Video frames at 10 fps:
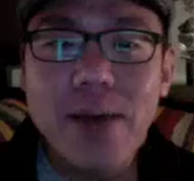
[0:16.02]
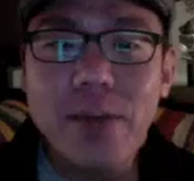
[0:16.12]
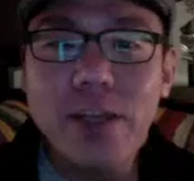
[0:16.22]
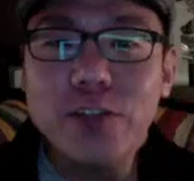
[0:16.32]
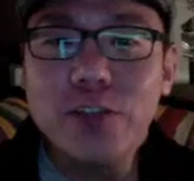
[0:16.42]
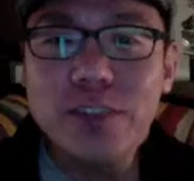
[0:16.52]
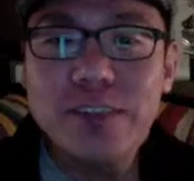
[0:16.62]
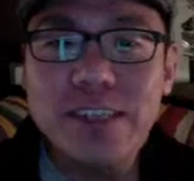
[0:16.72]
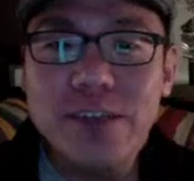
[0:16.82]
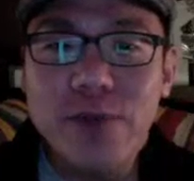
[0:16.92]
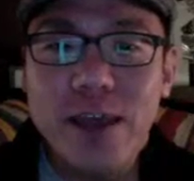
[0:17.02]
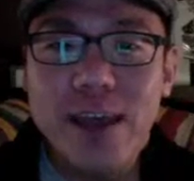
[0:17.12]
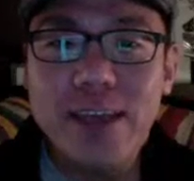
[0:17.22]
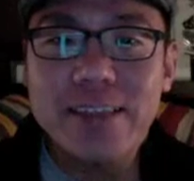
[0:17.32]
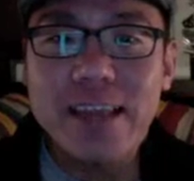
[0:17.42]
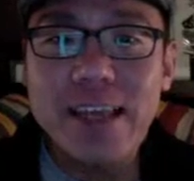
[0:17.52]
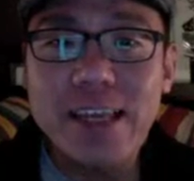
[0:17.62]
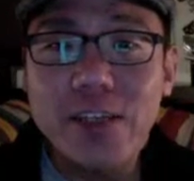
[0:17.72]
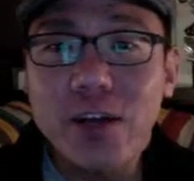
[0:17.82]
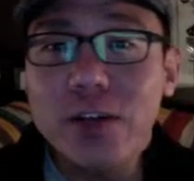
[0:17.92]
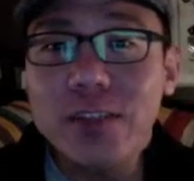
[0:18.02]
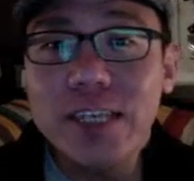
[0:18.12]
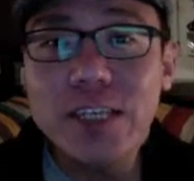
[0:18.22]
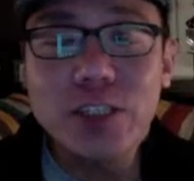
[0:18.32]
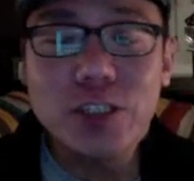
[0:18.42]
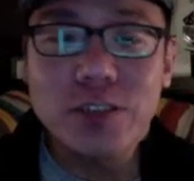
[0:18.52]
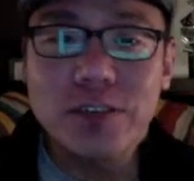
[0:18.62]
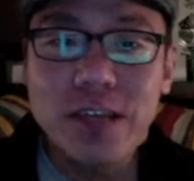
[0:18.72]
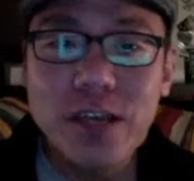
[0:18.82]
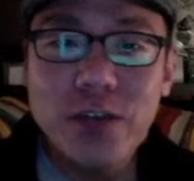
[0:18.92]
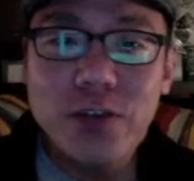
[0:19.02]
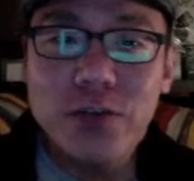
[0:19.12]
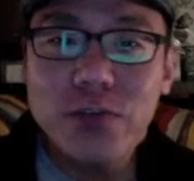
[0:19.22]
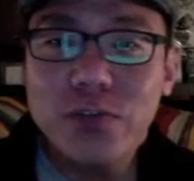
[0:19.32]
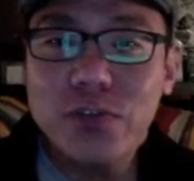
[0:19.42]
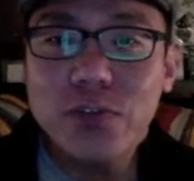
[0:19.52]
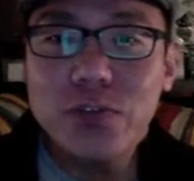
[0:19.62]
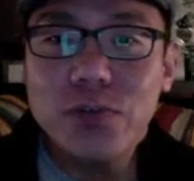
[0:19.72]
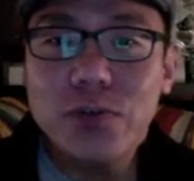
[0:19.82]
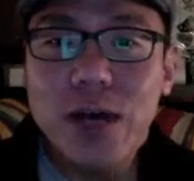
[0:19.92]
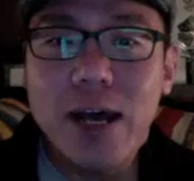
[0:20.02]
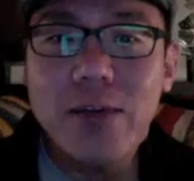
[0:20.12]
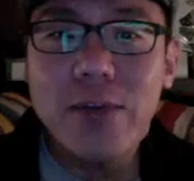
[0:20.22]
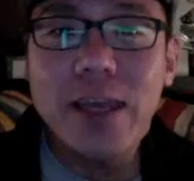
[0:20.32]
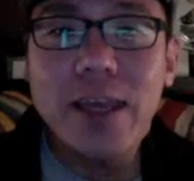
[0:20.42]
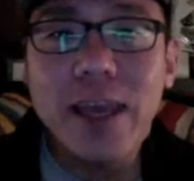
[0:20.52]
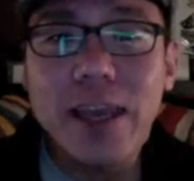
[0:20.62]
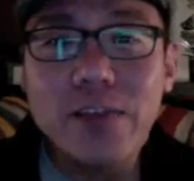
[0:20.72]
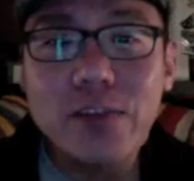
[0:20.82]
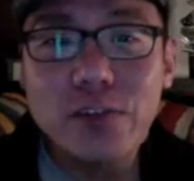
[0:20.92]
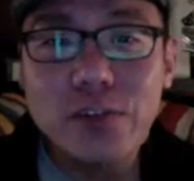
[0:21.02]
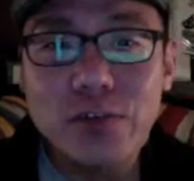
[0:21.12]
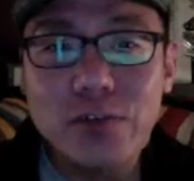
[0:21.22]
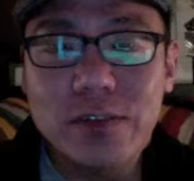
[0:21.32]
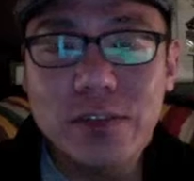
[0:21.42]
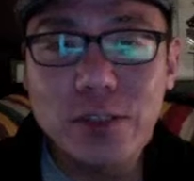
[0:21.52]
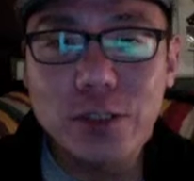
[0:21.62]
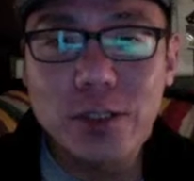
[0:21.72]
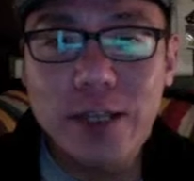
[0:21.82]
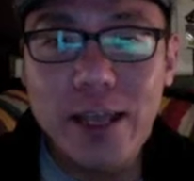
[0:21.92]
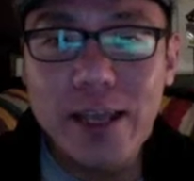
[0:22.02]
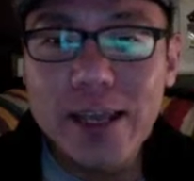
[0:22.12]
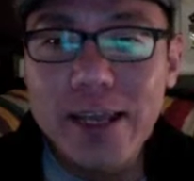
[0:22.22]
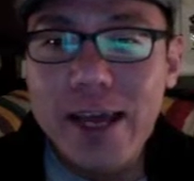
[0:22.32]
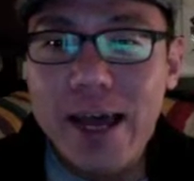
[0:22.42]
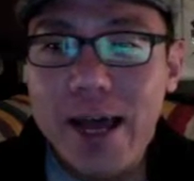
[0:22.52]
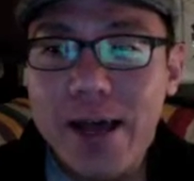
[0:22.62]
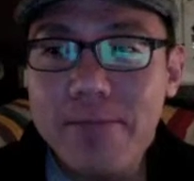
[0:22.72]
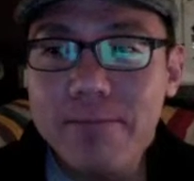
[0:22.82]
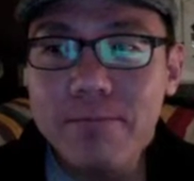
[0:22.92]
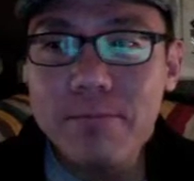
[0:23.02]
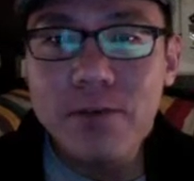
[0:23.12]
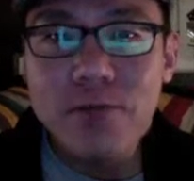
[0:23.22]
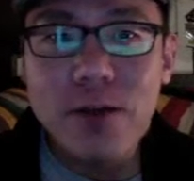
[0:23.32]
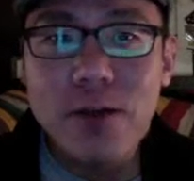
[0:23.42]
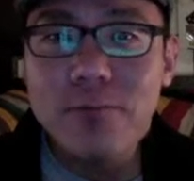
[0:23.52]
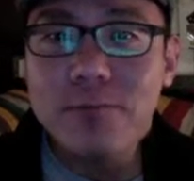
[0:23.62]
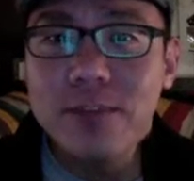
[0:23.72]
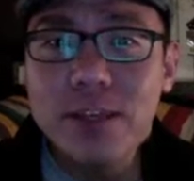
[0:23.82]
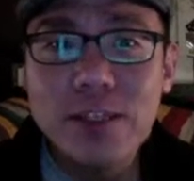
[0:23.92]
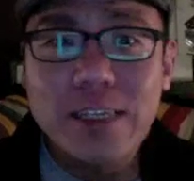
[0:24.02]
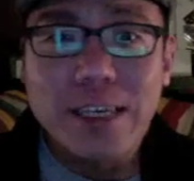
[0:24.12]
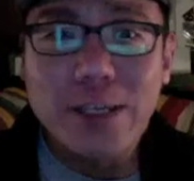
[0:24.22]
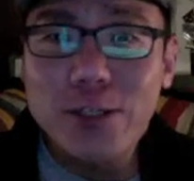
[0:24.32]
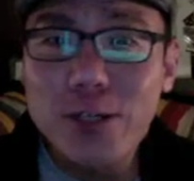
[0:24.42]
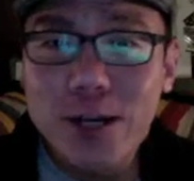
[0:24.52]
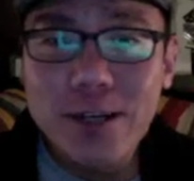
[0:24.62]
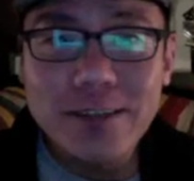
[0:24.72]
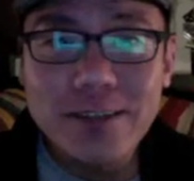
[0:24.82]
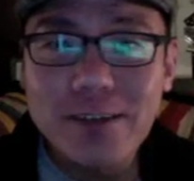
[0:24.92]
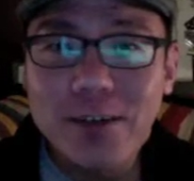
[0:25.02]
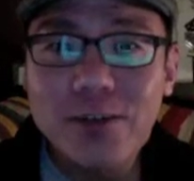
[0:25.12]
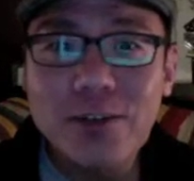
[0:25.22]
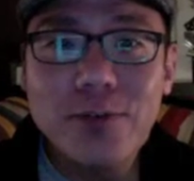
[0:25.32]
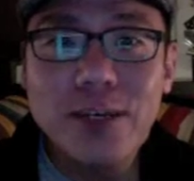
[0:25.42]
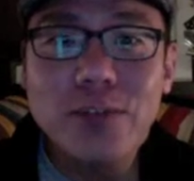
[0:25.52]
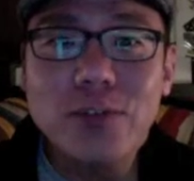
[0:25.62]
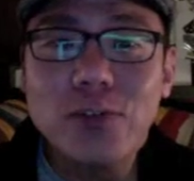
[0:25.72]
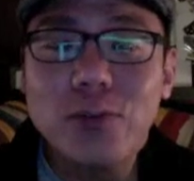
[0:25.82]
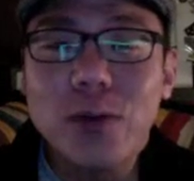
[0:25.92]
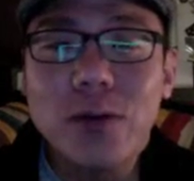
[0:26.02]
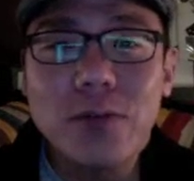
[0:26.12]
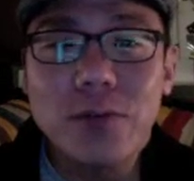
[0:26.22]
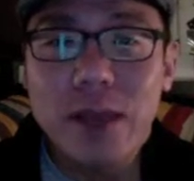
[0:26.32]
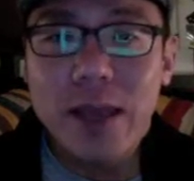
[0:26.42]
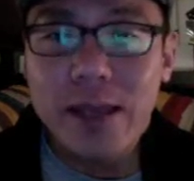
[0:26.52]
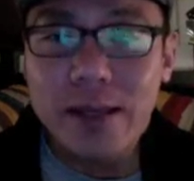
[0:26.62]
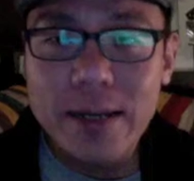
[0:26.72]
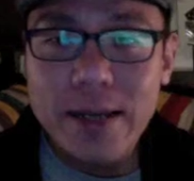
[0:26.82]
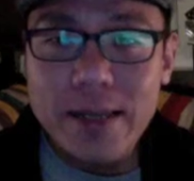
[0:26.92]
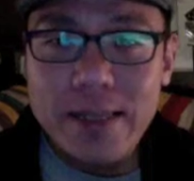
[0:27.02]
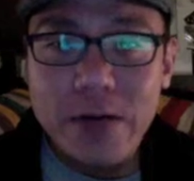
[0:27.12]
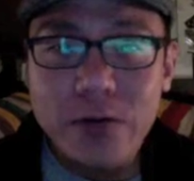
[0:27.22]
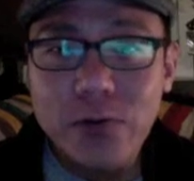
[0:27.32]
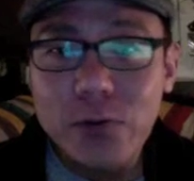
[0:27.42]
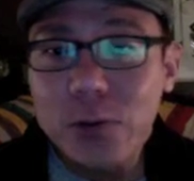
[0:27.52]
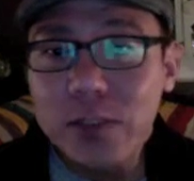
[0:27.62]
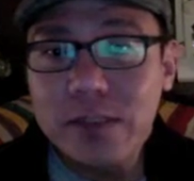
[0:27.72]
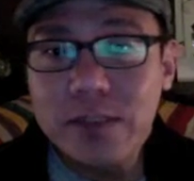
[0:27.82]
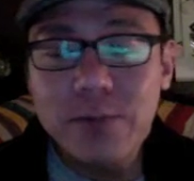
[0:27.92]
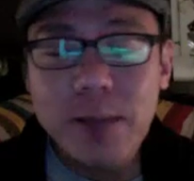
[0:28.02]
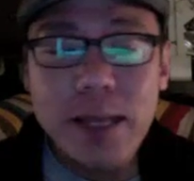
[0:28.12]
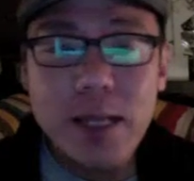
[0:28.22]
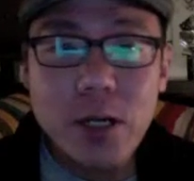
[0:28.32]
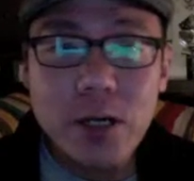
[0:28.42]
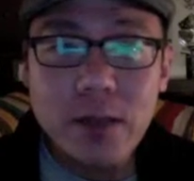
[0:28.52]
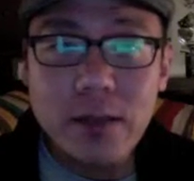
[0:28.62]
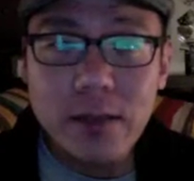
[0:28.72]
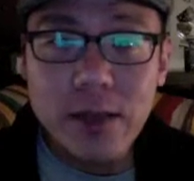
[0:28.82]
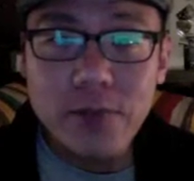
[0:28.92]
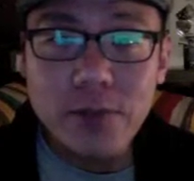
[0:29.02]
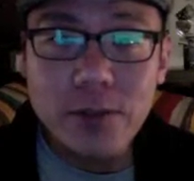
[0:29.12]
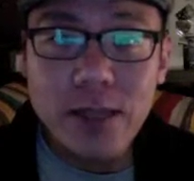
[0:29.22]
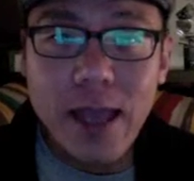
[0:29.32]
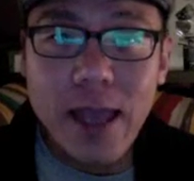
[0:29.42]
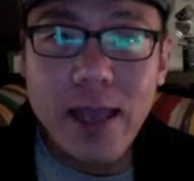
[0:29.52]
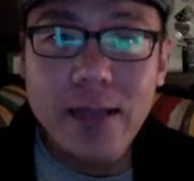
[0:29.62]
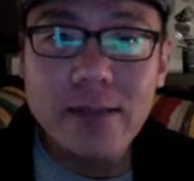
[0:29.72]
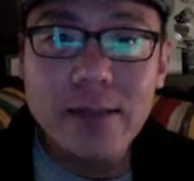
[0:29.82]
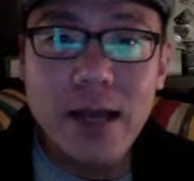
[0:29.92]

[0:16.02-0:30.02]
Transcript: interesting ways that all teachers use to engage their students in learning, from kindergarten all the way to 12th grade. Now, of course, depending on the level and